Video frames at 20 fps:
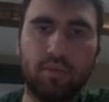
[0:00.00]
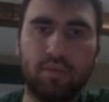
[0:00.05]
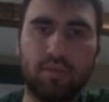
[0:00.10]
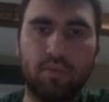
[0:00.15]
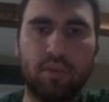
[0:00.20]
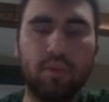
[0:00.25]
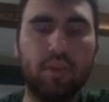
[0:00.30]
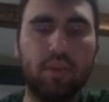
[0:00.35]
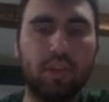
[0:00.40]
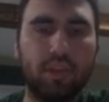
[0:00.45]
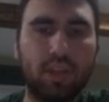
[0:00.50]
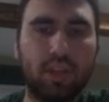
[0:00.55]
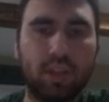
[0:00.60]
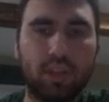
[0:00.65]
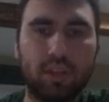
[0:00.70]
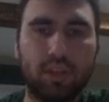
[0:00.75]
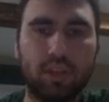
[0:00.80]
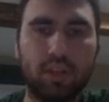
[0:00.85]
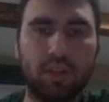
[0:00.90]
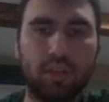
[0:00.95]
That makes a lot
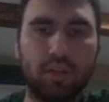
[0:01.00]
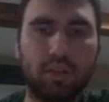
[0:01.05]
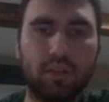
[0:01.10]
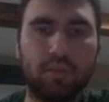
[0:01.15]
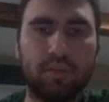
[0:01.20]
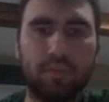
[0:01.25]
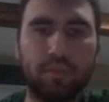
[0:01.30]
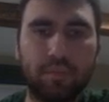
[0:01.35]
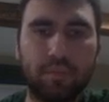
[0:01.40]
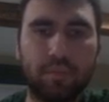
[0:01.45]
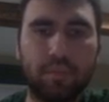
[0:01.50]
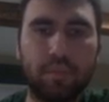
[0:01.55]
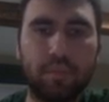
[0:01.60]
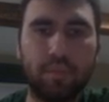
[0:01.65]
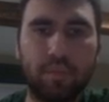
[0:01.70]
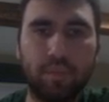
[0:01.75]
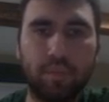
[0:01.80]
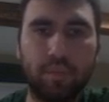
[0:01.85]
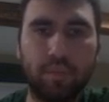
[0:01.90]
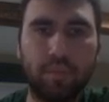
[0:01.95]
of sense.
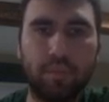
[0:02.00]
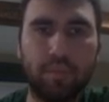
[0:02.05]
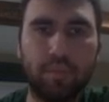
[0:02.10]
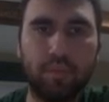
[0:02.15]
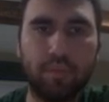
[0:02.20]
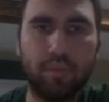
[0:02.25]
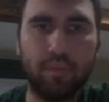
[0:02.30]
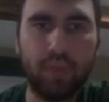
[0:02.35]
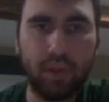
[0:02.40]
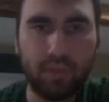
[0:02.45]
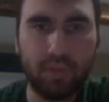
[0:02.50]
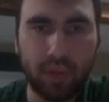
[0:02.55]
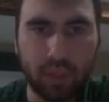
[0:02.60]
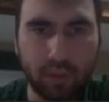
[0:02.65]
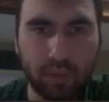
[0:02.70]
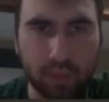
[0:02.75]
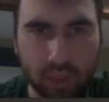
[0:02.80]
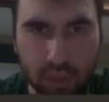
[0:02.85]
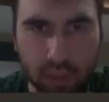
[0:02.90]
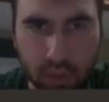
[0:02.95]
And they have a
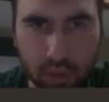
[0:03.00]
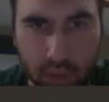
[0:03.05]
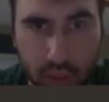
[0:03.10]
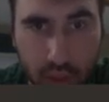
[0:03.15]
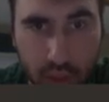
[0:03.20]
nice position.